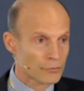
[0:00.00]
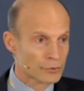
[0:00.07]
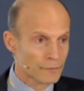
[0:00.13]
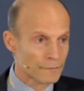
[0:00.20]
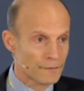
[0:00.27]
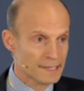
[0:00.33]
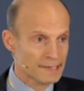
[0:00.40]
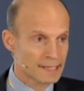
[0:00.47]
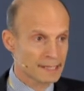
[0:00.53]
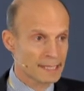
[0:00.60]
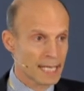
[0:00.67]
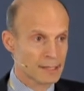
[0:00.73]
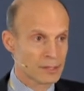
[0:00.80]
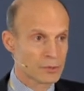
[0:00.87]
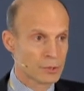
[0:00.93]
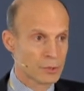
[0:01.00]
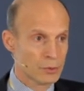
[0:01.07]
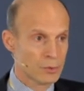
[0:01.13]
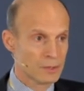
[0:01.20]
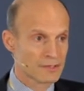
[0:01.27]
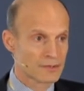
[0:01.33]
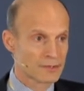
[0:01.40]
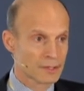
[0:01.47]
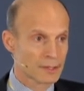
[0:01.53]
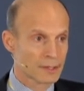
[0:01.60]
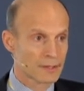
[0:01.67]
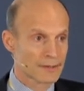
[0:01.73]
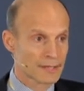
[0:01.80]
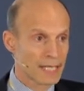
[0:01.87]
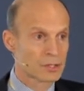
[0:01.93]
sophisticated tools
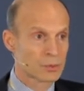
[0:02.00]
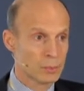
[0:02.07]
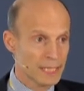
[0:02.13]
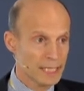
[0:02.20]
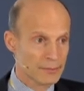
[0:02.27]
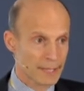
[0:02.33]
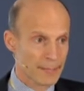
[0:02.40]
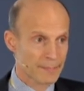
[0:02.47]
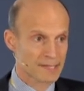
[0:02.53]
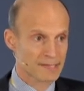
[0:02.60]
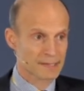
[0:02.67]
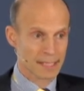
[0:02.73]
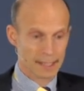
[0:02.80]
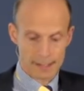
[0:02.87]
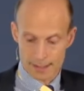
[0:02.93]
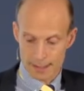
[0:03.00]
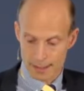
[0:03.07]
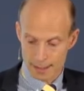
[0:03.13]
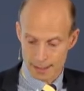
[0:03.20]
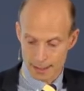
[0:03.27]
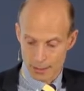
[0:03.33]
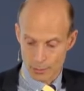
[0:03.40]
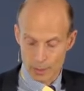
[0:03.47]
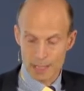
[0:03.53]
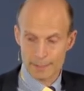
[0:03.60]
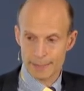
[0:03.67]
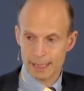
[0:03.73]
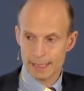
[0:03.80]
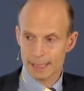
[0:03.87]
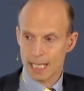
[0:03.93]
that we represent will
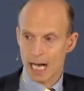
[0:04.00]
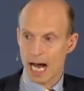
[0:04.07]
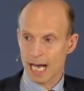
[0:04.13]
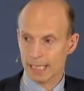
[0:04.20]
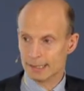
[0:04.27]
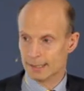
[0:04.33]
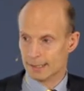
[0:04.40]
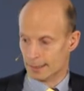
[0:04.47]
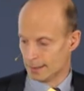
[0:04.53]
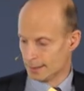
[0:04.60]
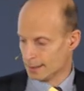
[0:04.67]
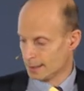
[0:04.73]
be heightened